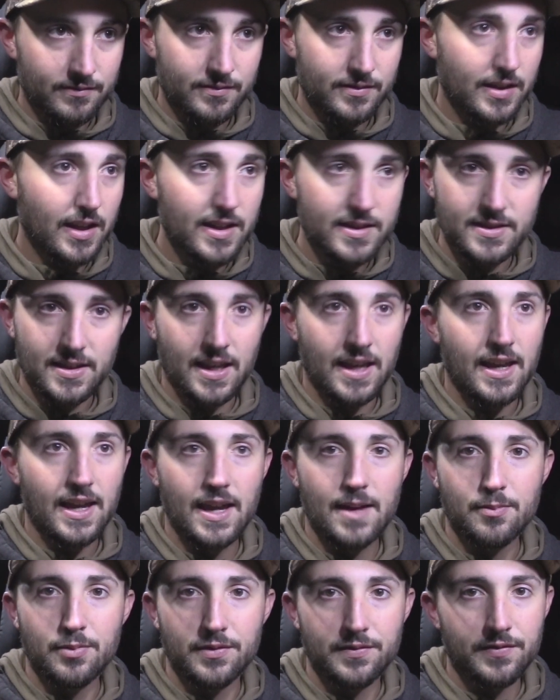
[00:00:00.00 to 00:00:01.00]
doesn't
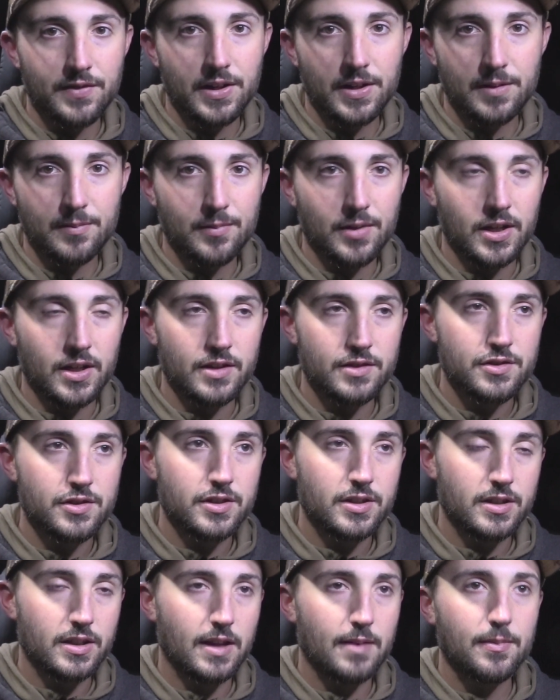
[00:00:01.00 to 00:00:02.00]
happen very much.
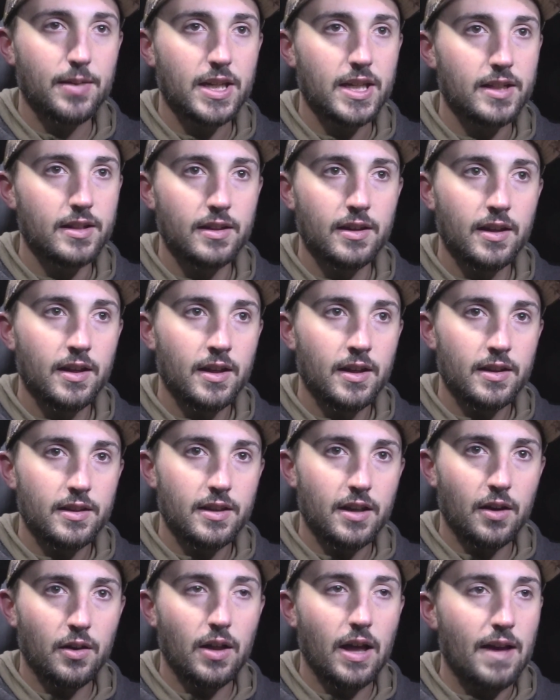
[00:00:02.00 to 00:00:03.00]
I mean,
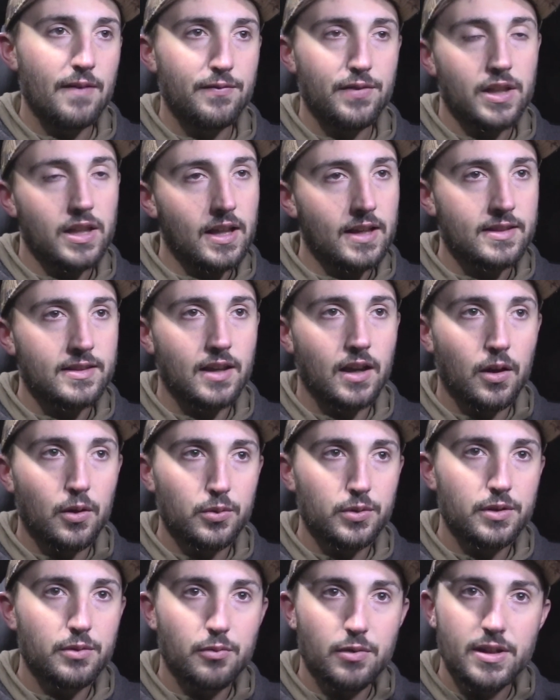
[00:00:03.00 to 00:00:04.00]
I feel like the
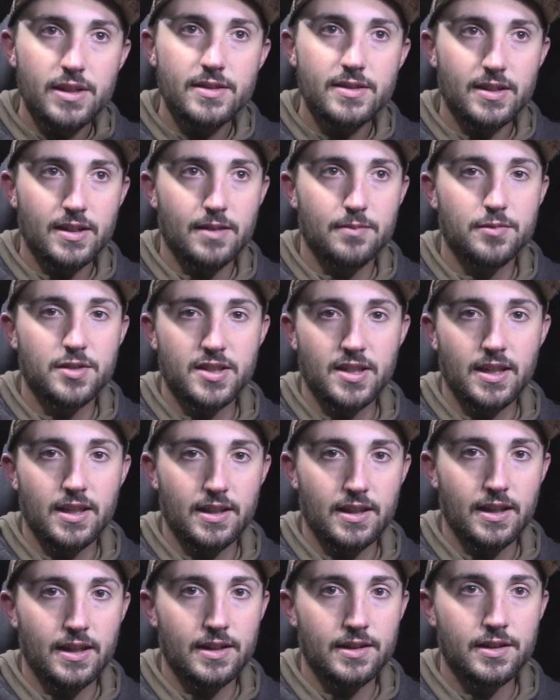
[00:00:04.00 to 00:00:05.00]
only reason I'm
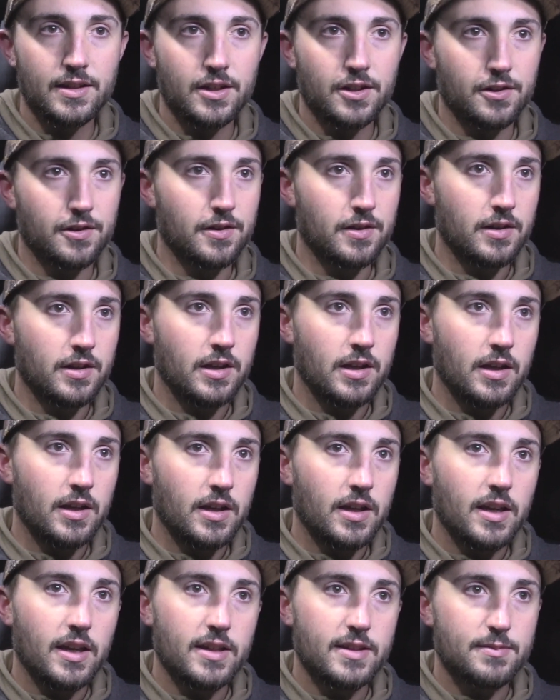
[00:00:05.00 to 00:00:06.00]
seeing that deer
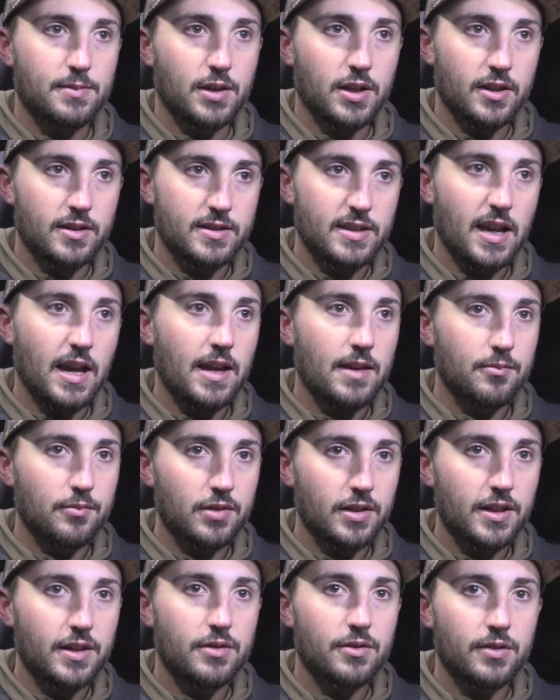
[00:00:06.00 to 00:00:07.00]
is because I
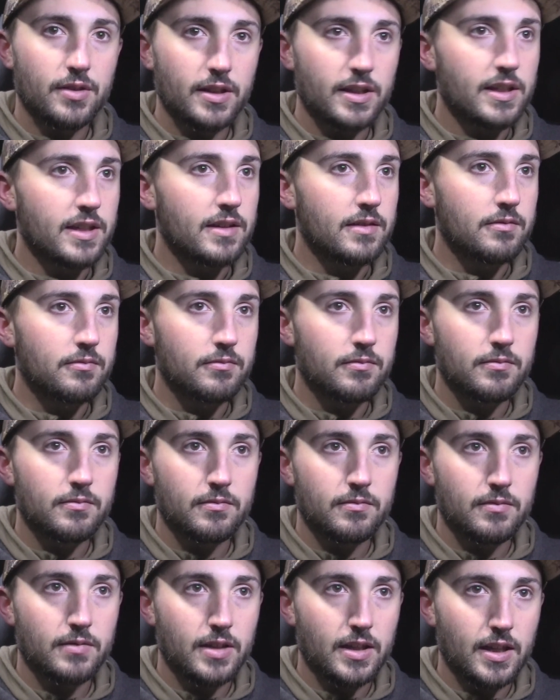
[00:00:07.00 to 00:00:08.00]
am literally
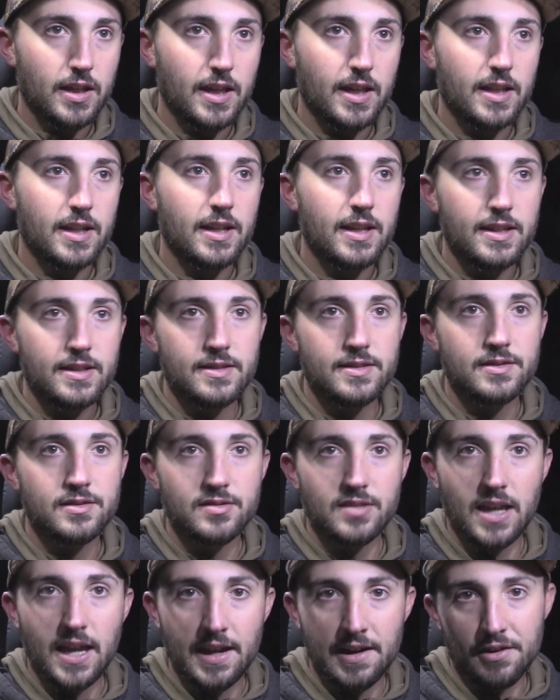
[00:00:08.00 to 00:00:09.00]
in
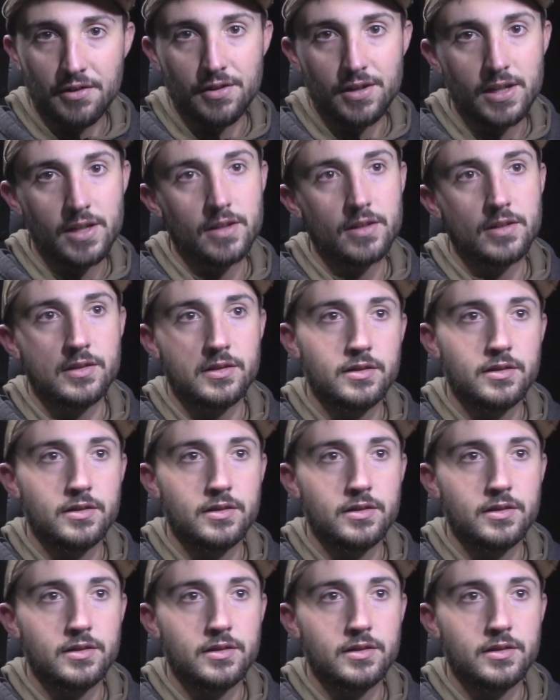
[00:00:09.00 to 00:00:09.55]
his area.